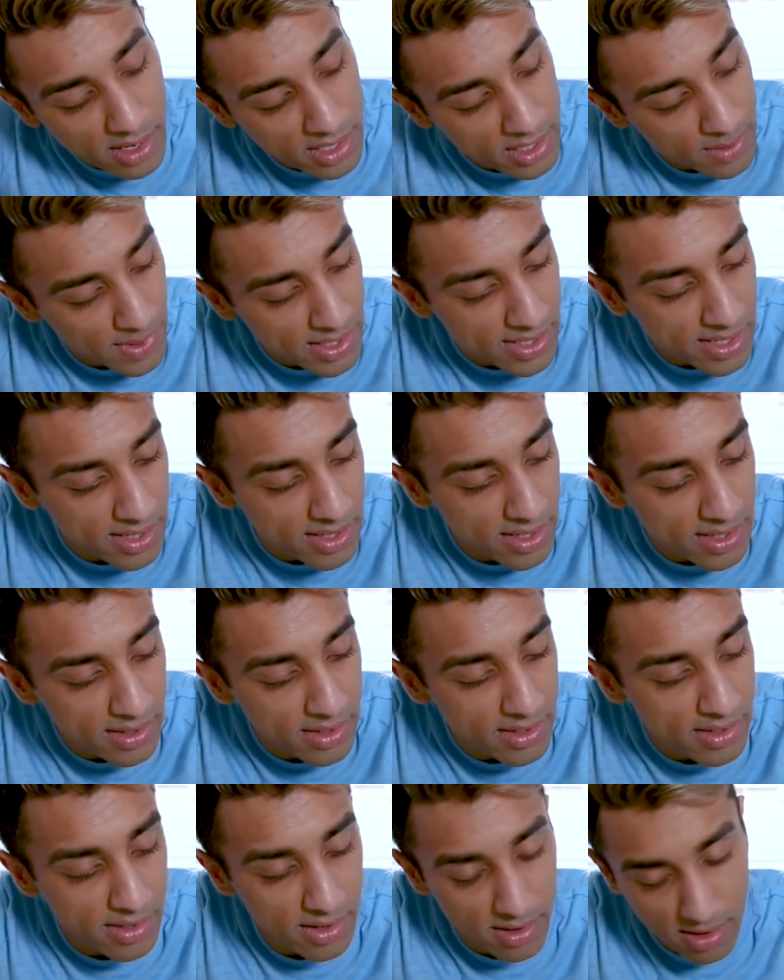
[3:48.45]
especially
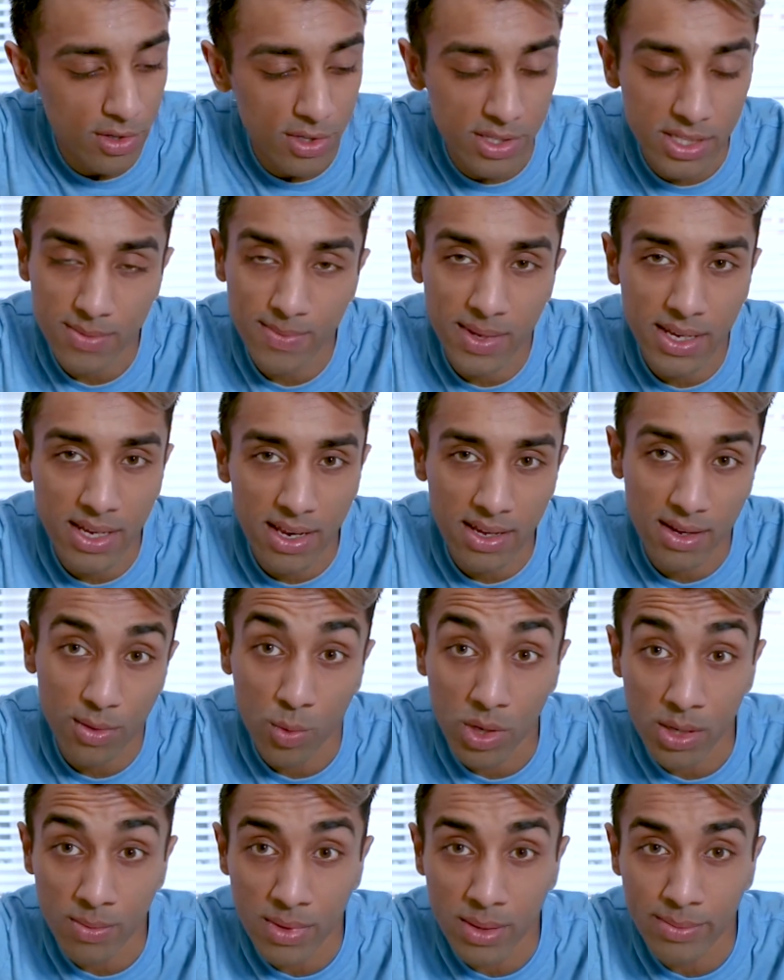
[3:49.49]
since you could just make it like
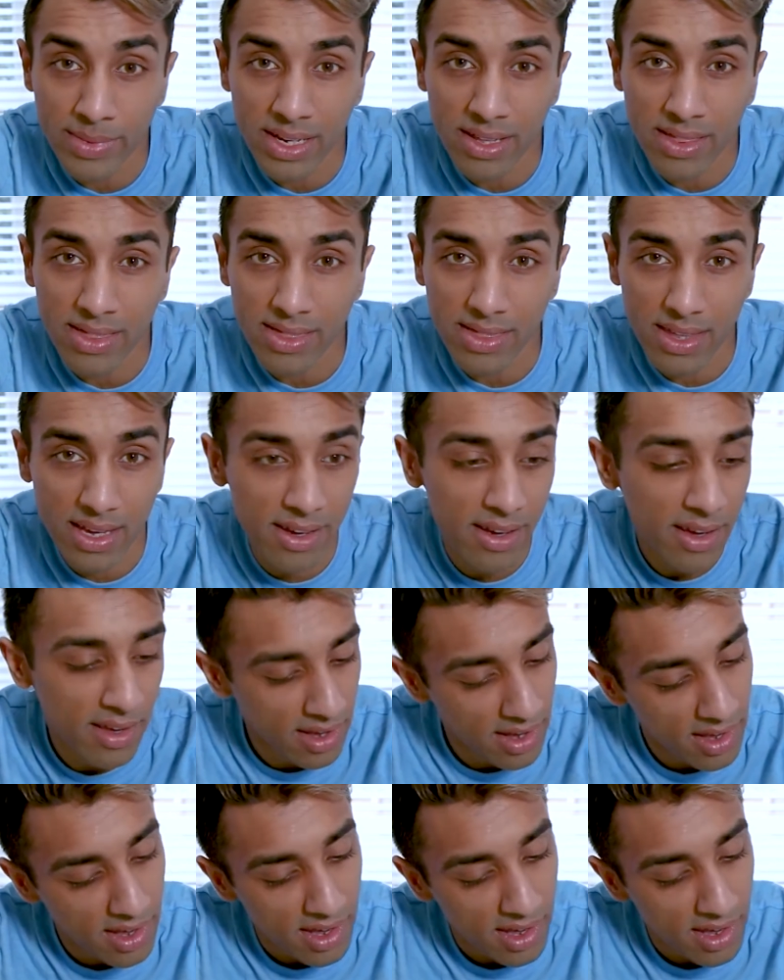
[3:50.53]
1mm thicker